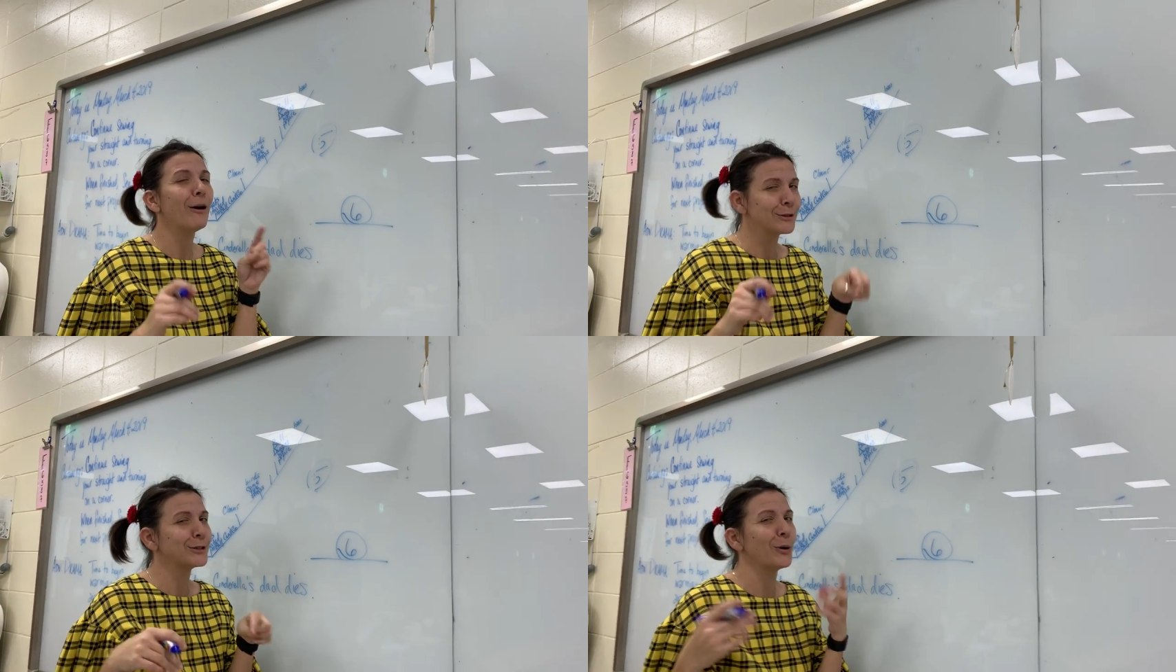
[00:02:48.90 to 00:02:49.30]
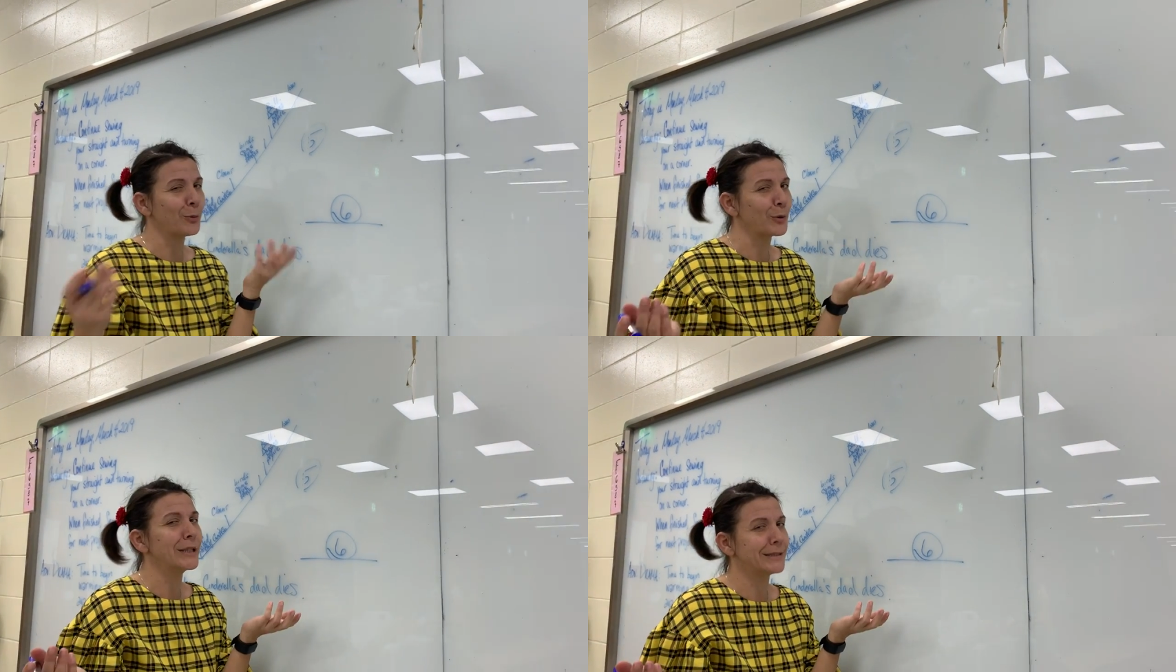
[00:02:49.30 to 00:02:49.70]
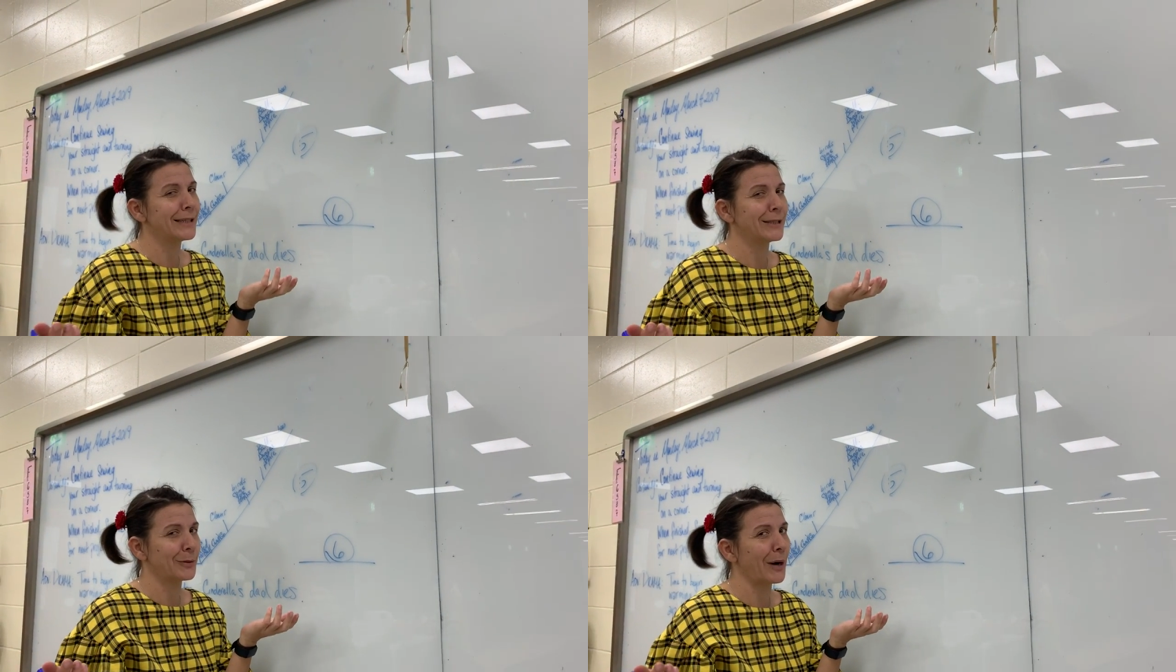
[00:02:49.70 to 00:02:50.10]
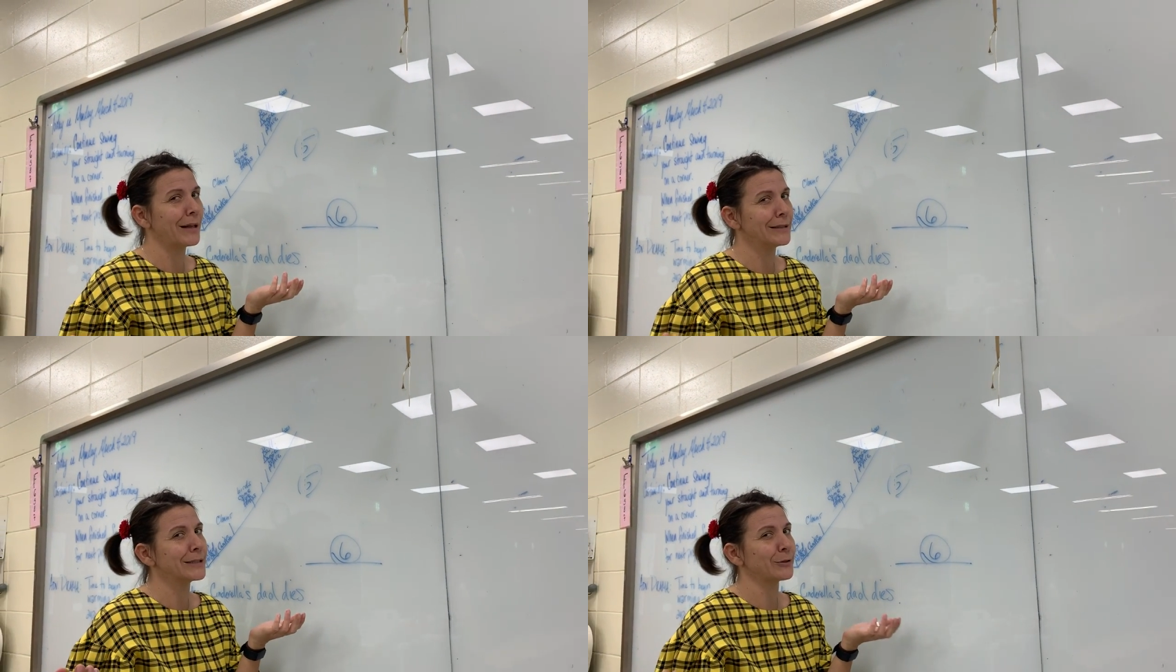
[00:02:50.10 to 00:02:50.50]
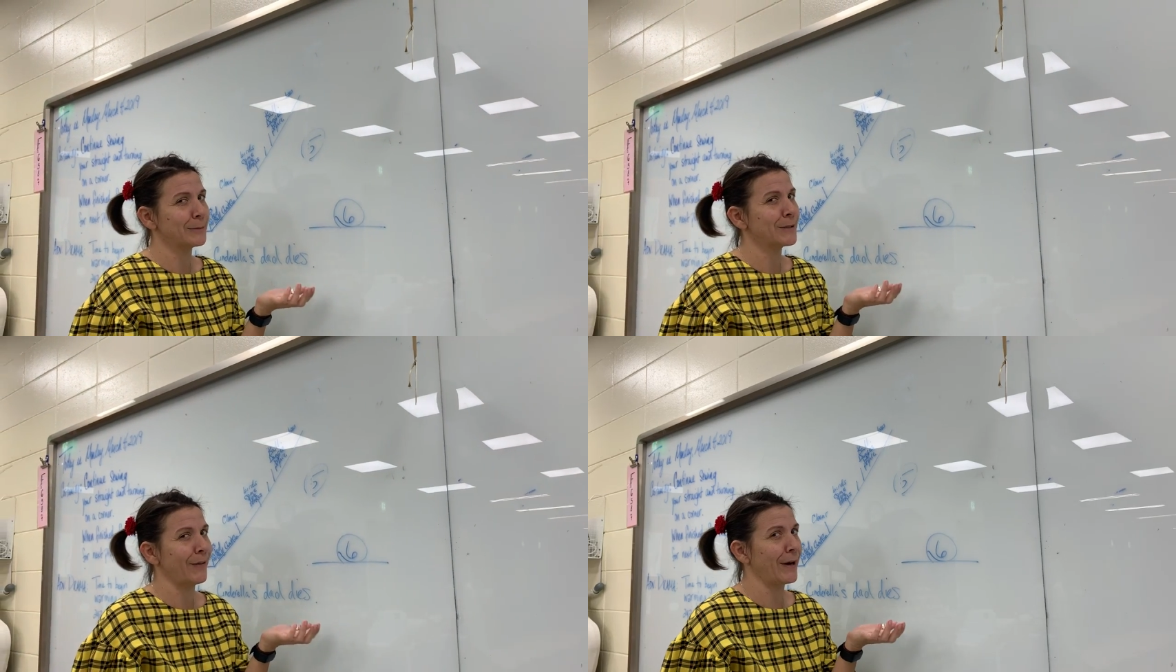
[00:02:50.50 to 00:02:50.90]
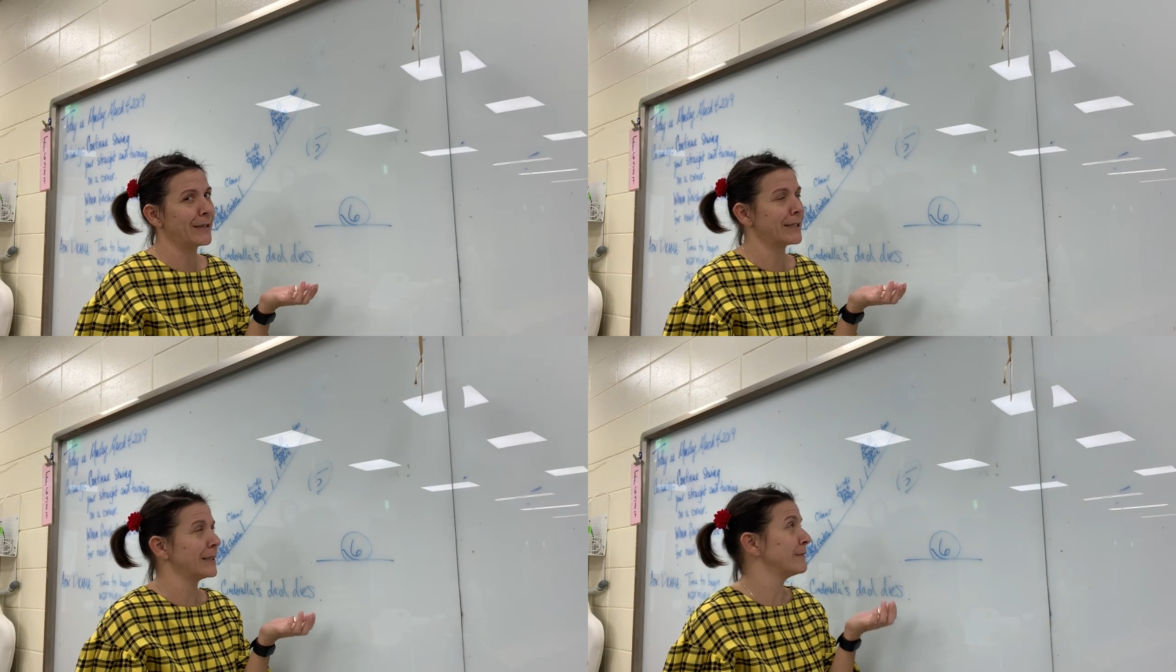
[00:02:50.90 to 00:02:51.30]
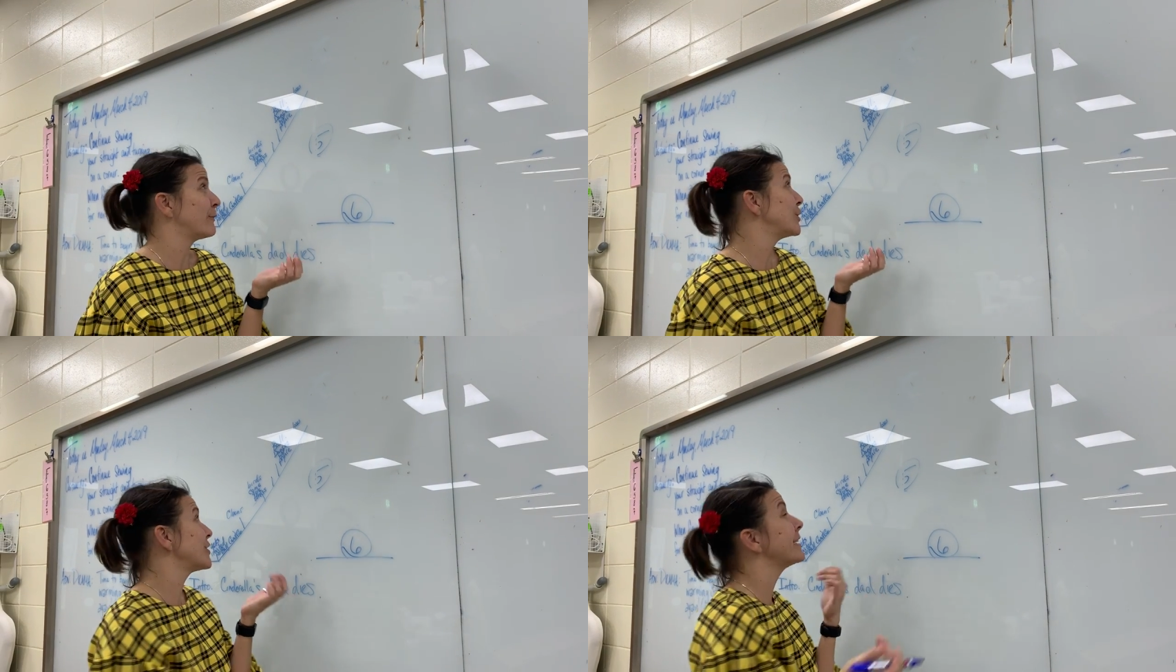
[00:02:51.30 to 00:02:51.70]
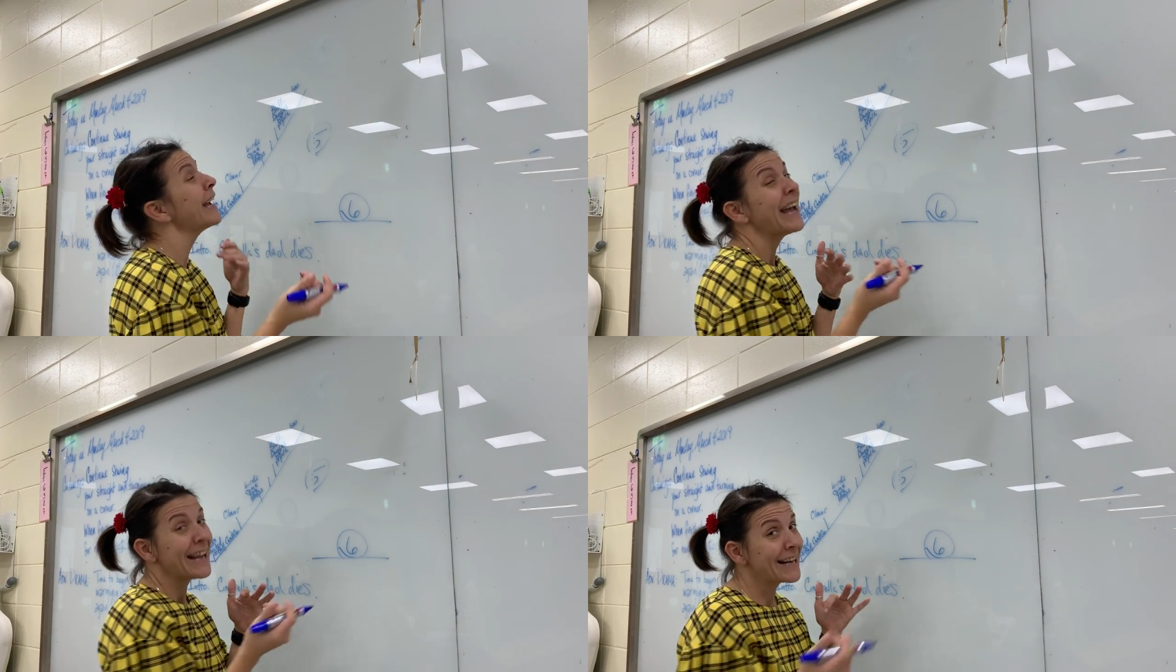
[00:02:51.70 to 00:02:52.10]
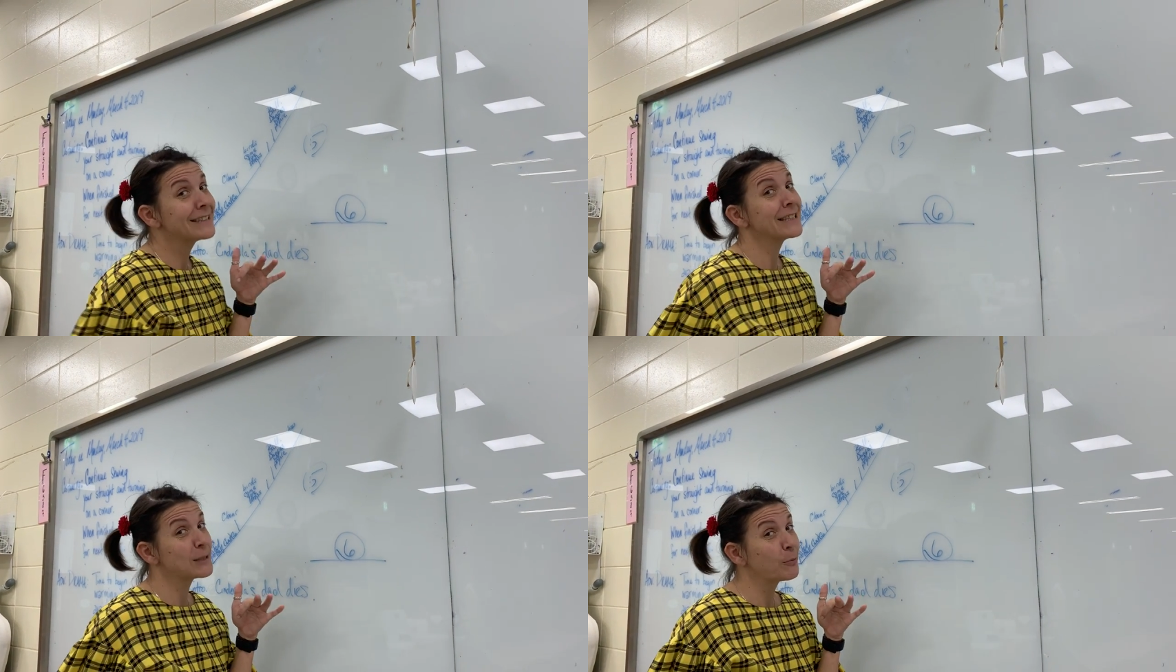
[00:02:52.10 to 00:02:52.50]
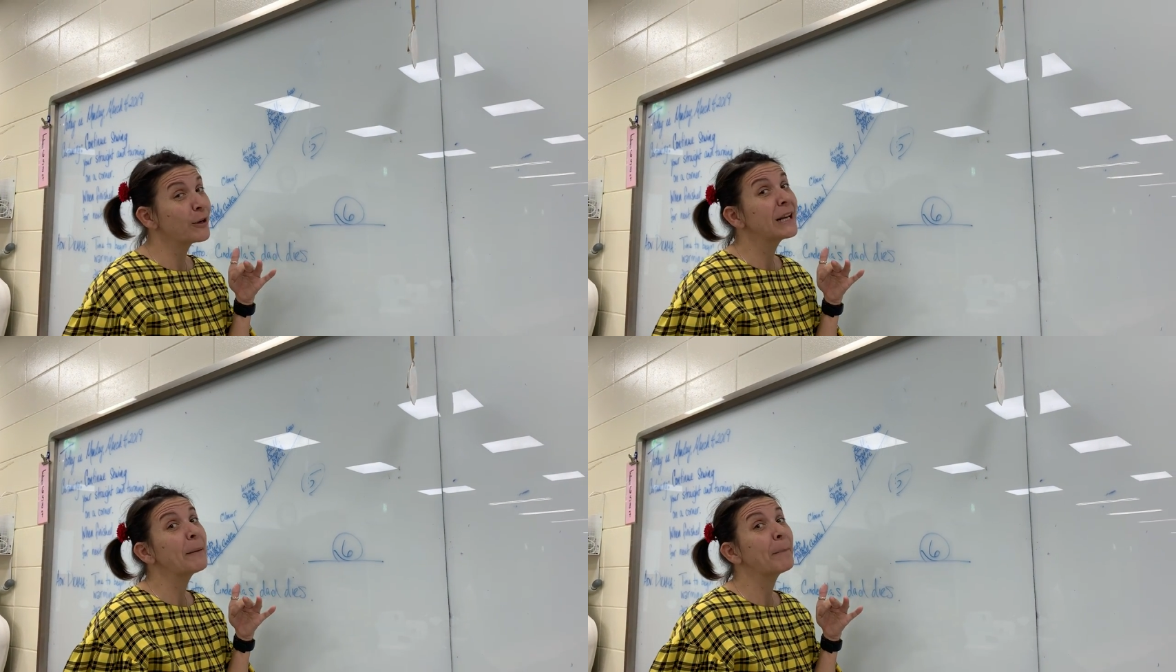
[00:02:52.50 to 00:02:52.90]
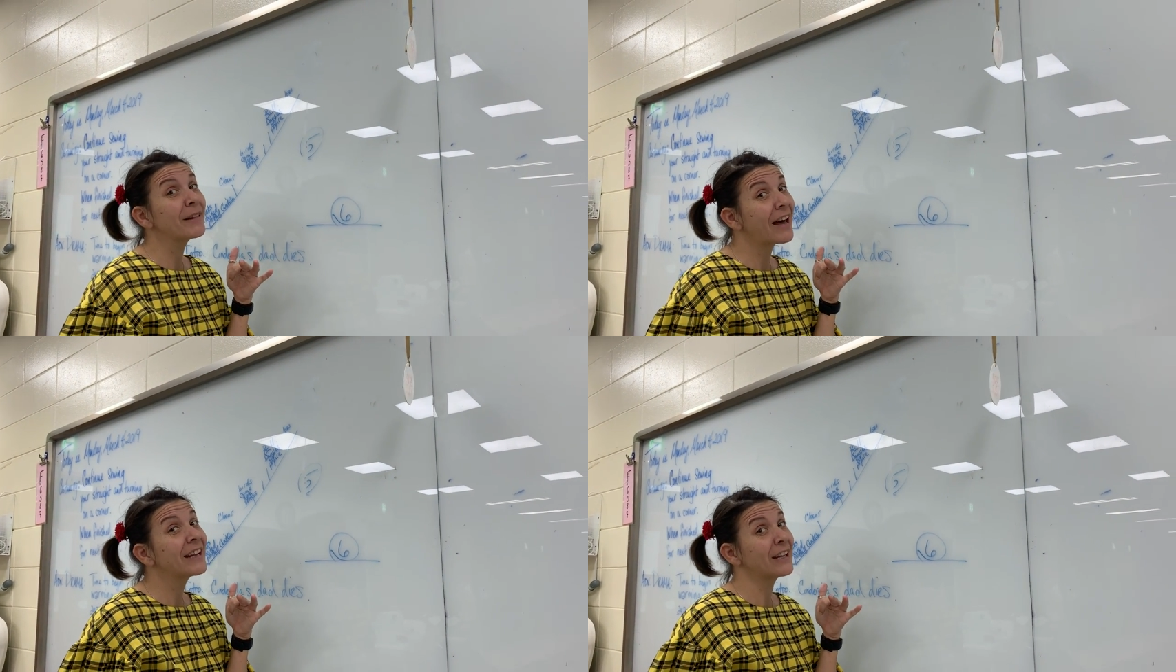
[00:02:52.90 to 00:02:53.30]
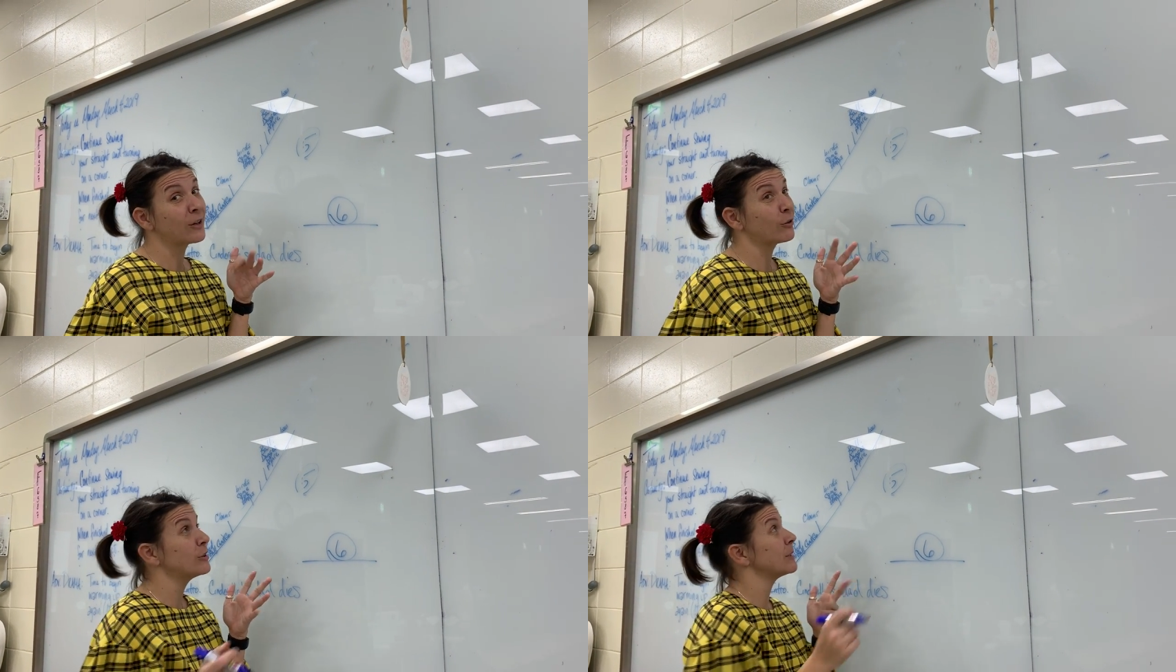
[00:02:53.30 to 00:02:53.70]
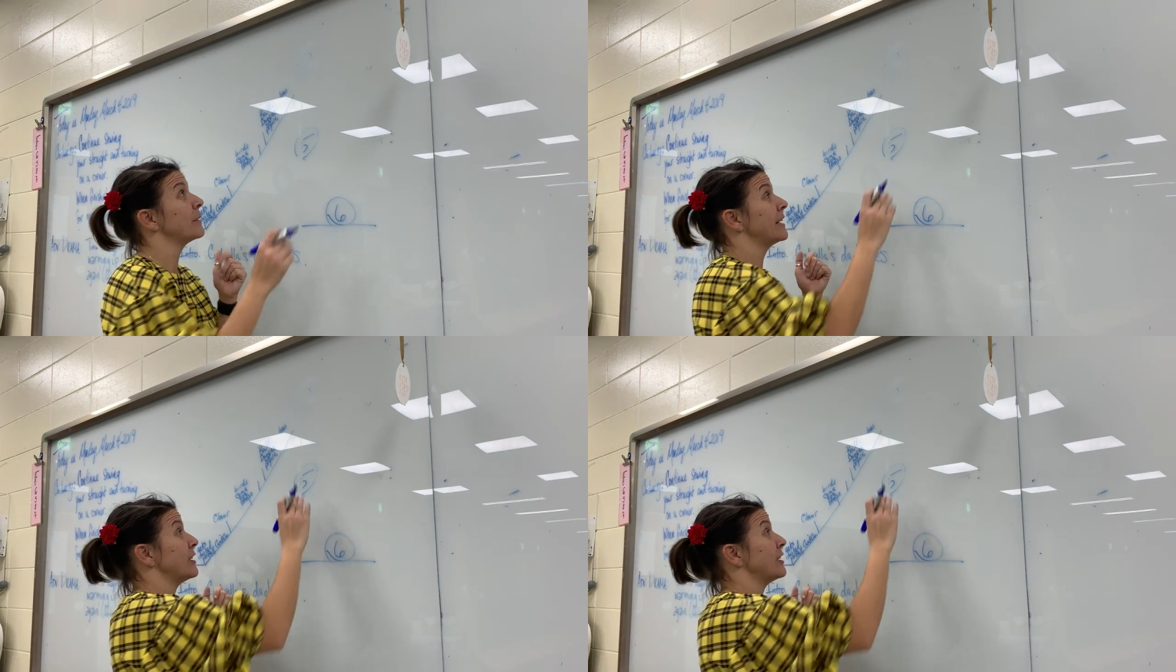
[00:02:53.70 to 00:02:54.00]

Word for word: also read Cinderella's Grimm's fairy tale version because it's pretty bloody and gruesome and